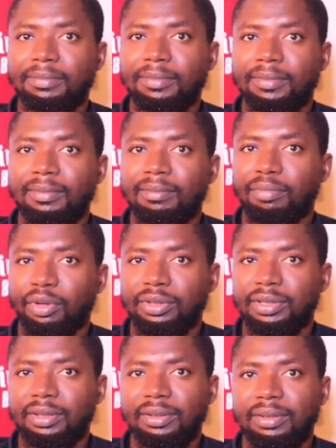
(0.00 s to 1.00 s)
but
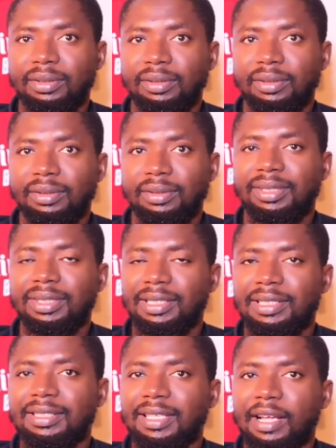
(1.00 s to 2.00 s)
things
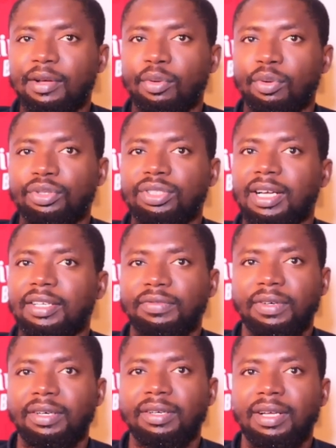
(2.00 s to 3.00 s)
can go south
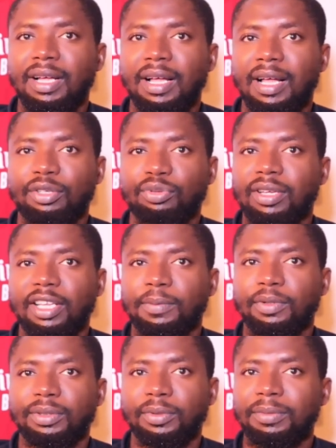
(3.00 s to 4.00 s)
as quick as
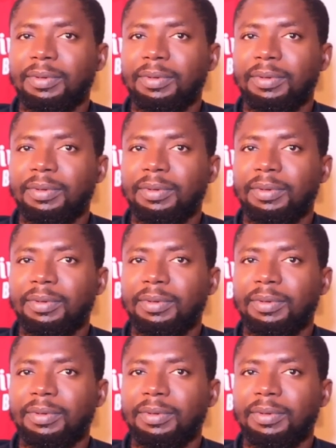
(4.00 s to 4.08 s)
possible. Remember, the